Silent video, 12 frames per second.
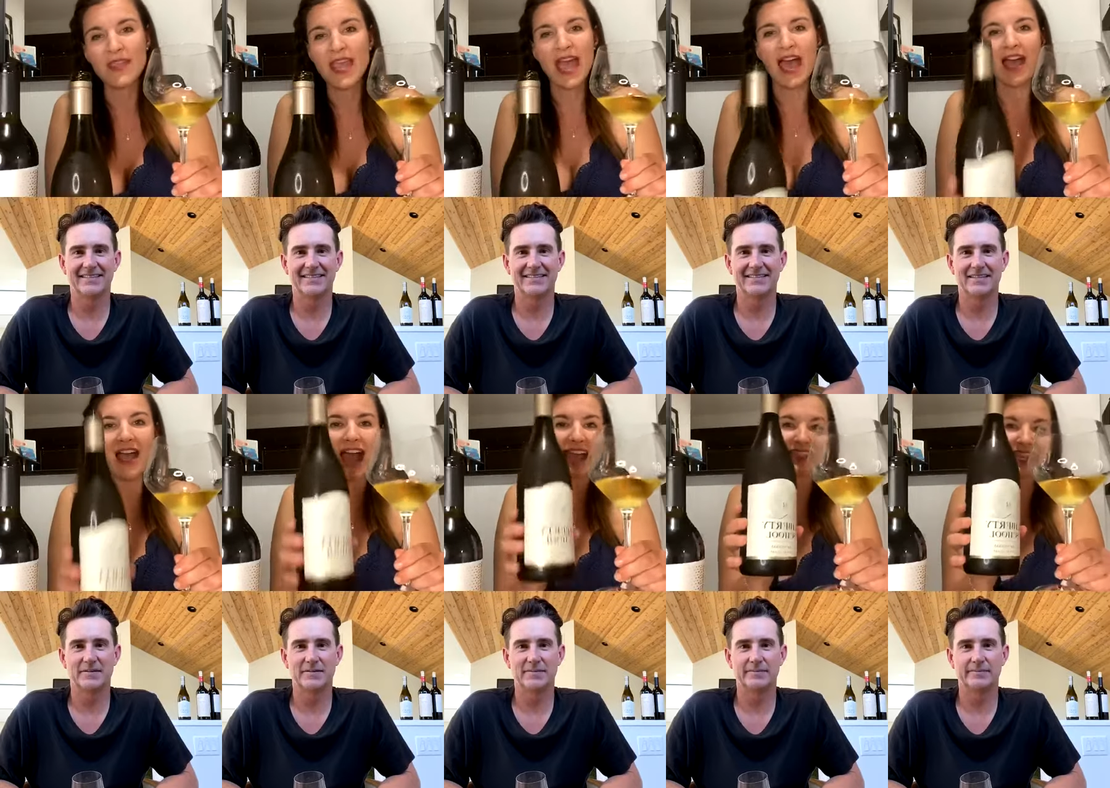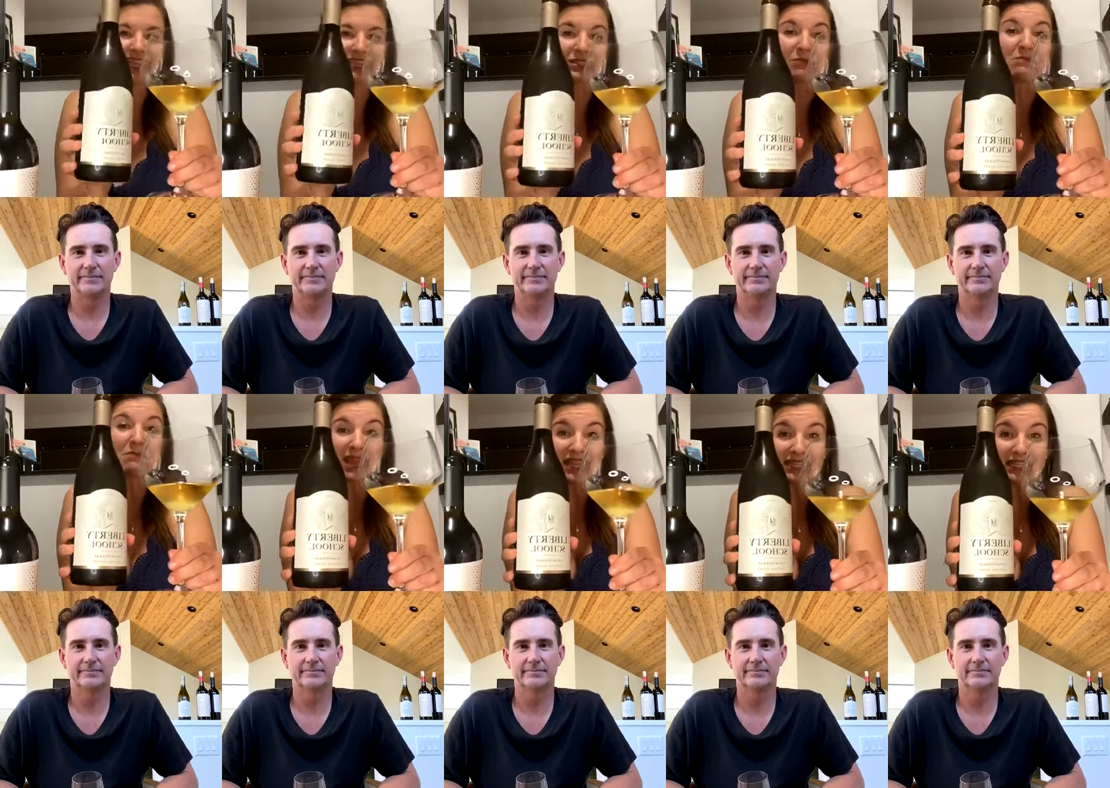Speaker 1: Uh, I think it's
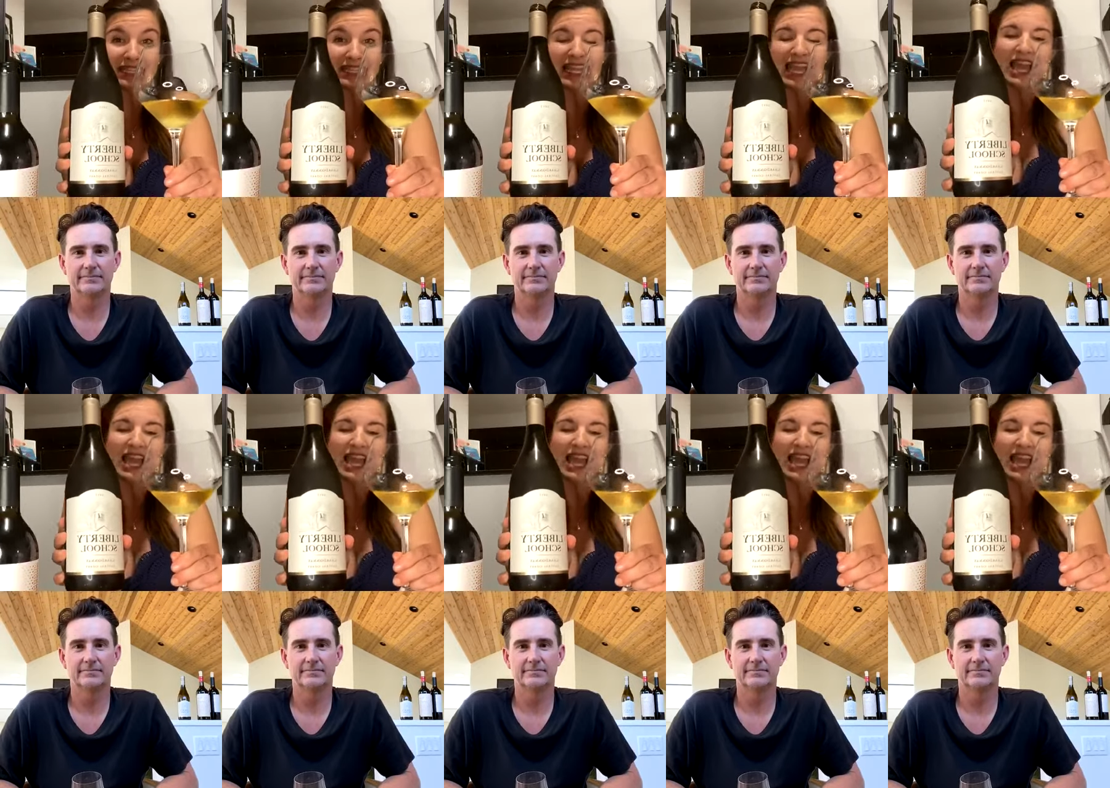amazing.